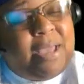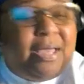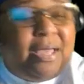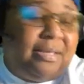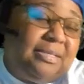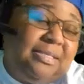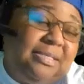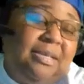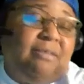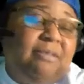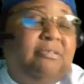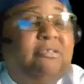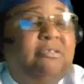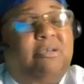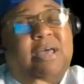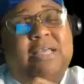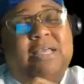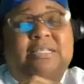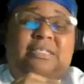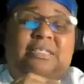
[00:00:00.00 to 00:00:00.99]
by herself, so
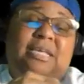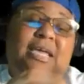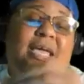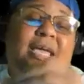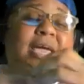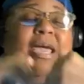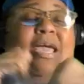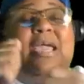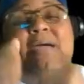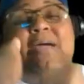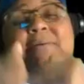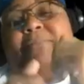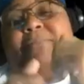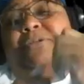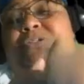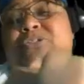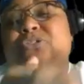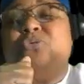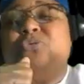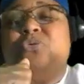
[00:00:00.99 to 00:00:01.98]
I said, hey, I'm
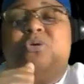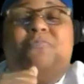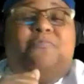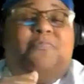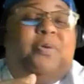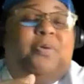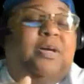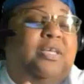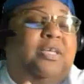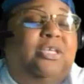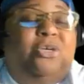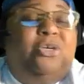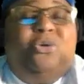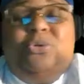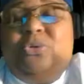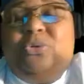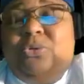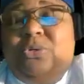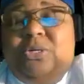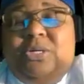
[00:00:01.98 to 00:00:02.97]
going to do it for
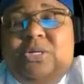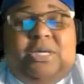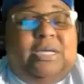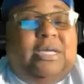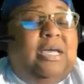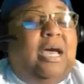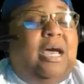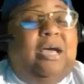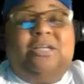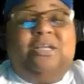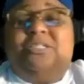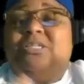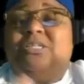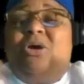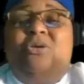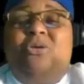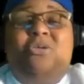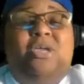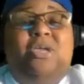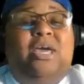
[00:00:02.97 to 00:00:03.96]
you, because
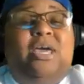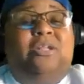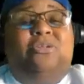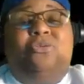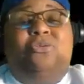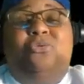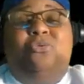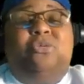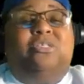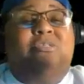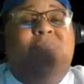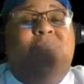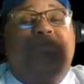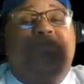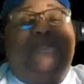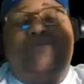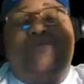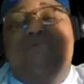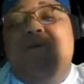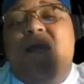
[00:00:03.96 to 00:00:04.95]
all you got to do is
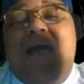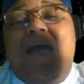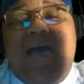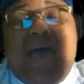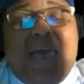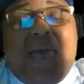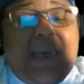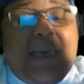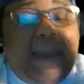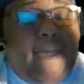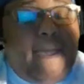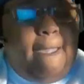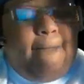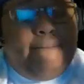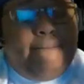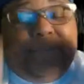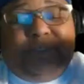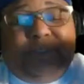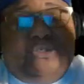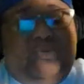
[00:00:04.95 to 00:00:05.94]
subscribe,
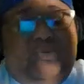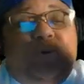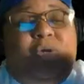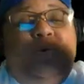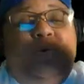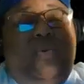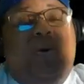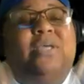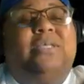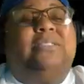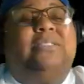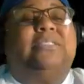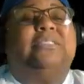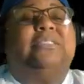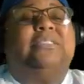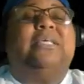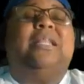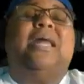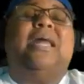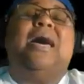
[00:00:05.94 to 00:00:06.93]
put your
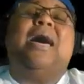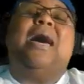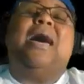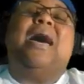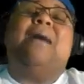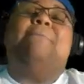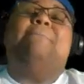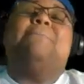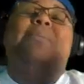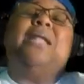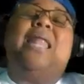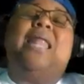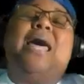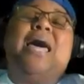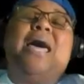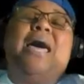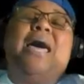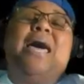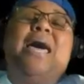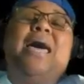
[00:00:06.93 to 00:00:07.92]
requests, and I
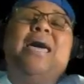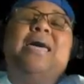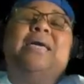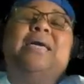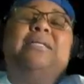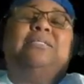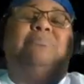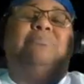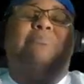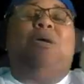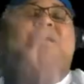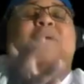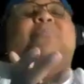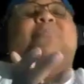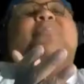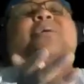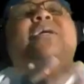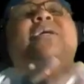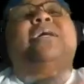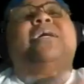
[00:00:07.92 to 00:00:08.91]
oblige,
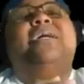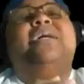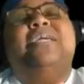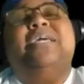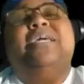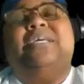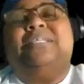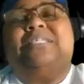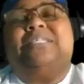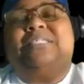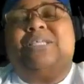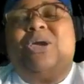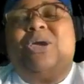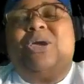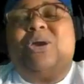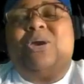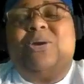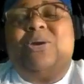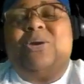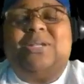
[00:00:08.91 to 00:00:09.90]
baby. Yes,
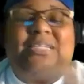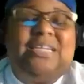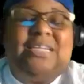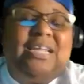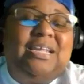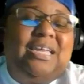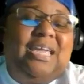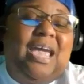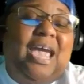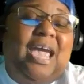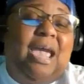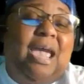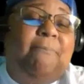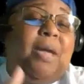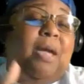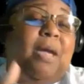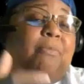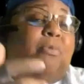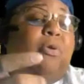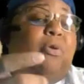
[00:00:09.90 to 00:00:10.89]
sir, at ten K,
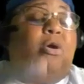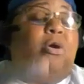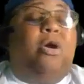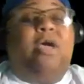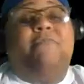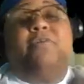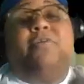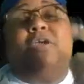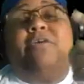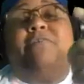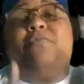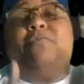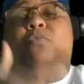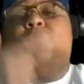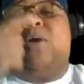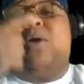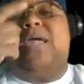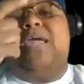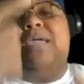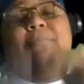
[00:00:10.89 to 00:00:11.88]
baby, we're going to have a
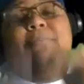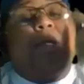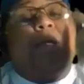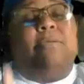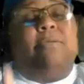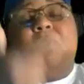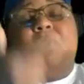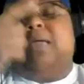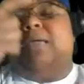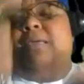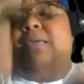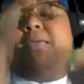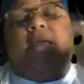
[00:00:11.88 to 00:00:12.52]
giveaway, baby. Yay,